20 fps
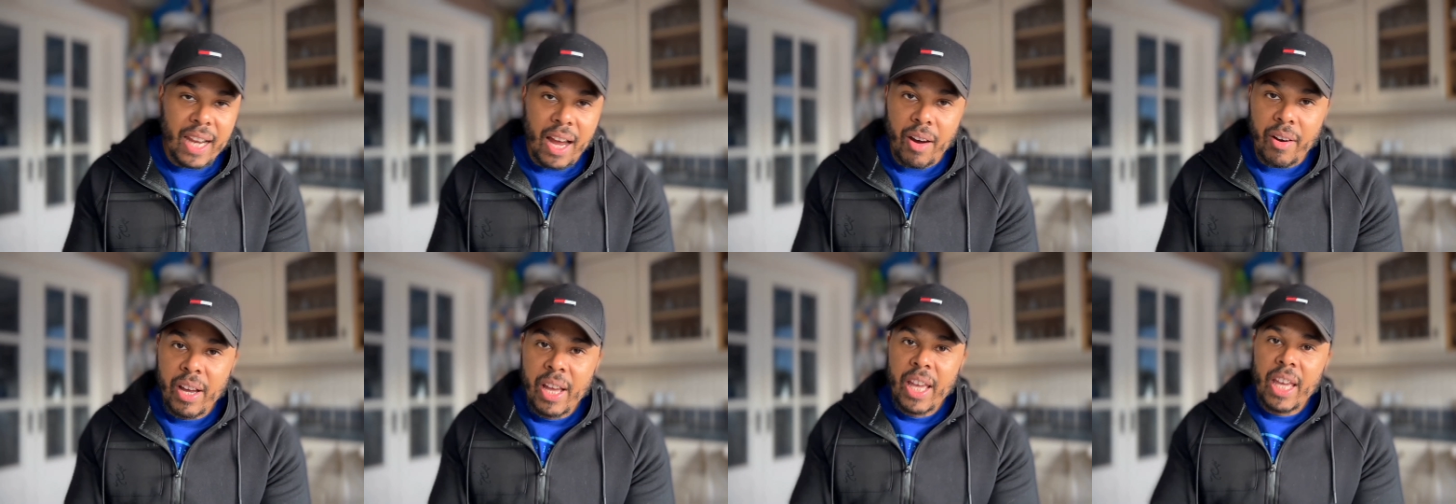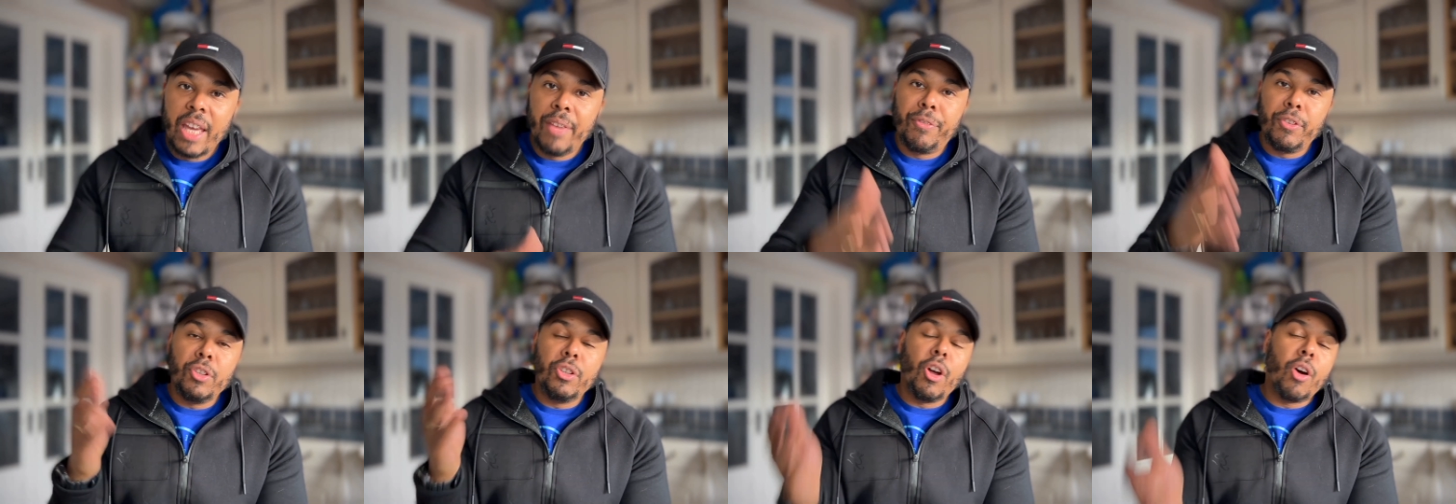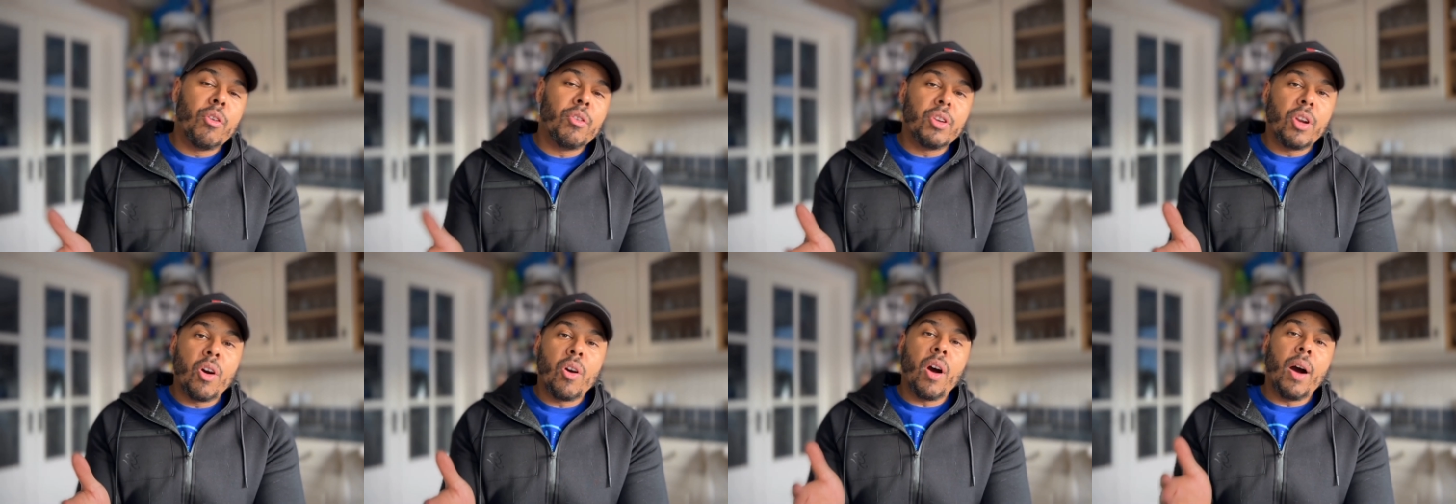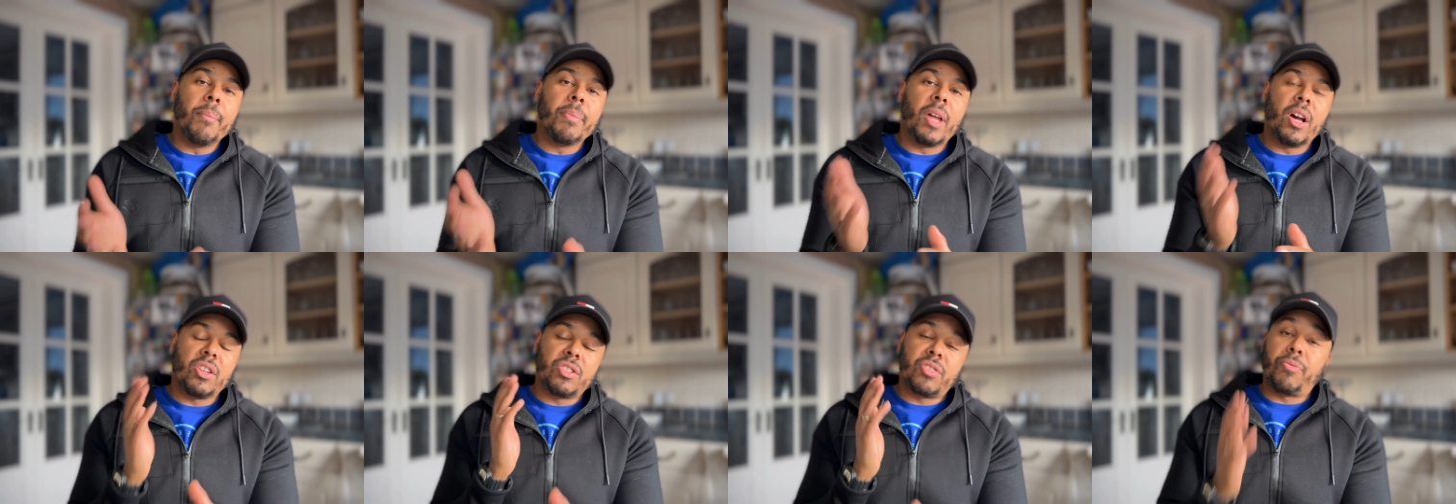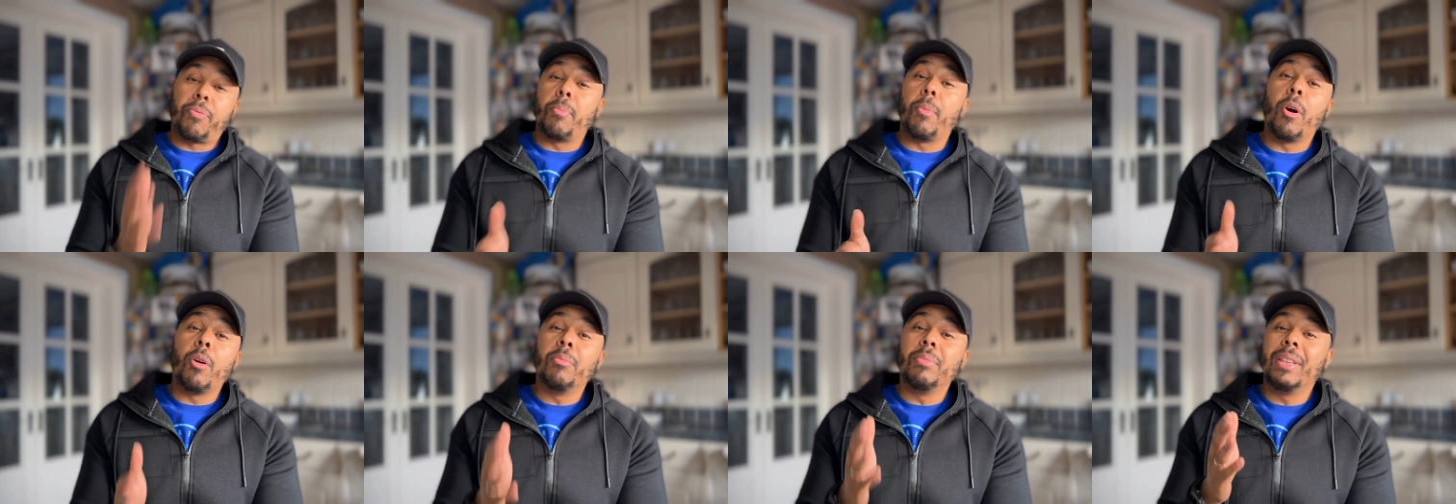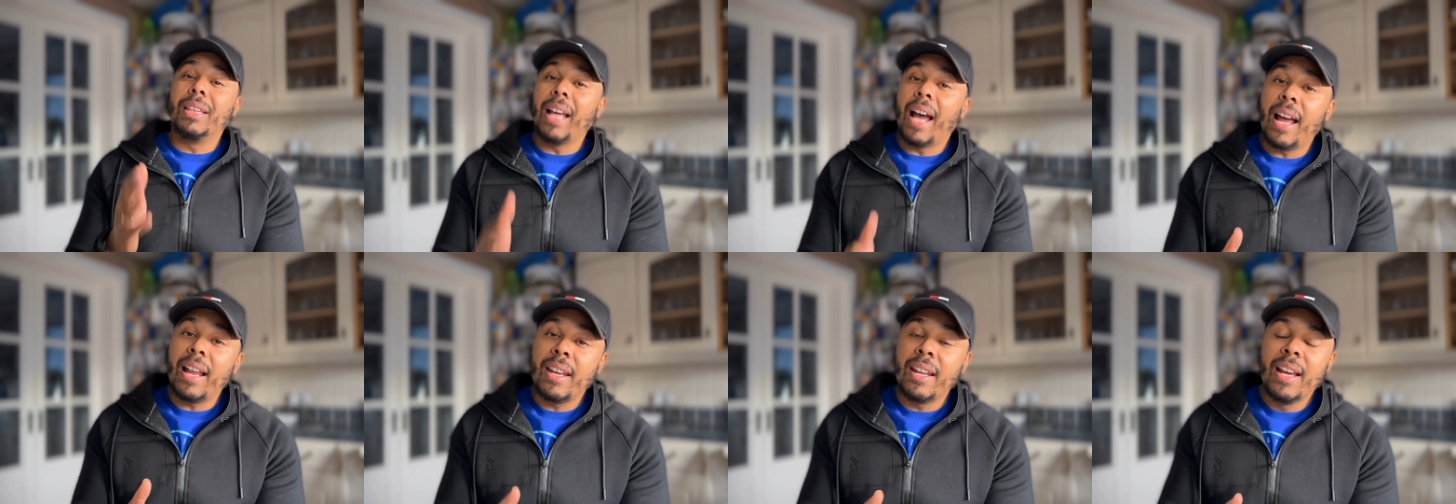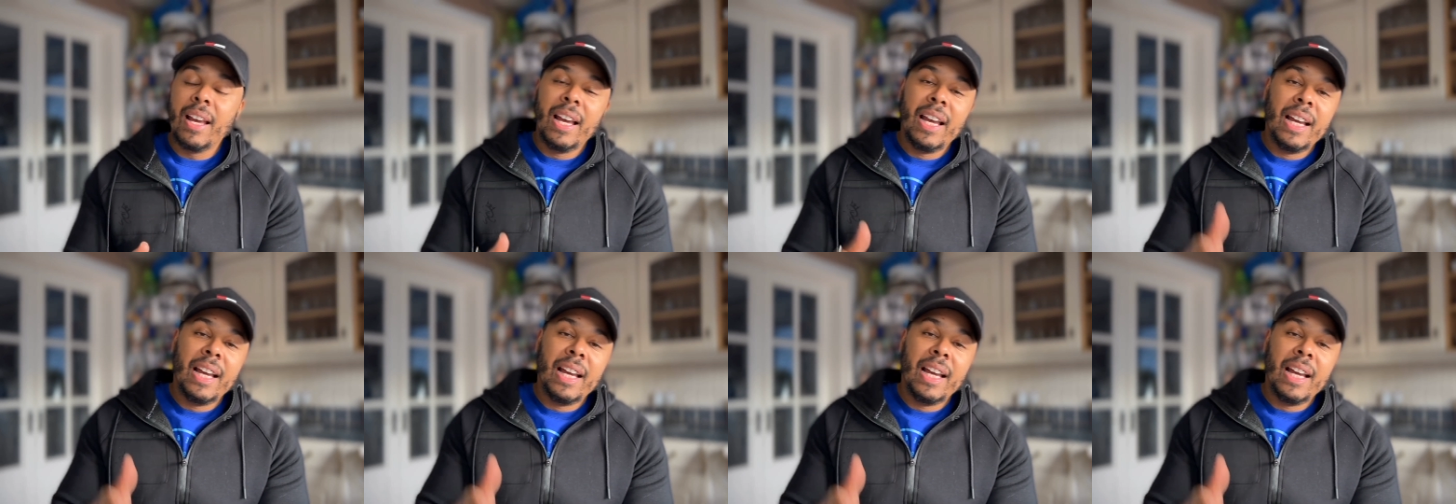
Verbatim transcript: Now, if you don't know, I'm the Hustle from Home Dad,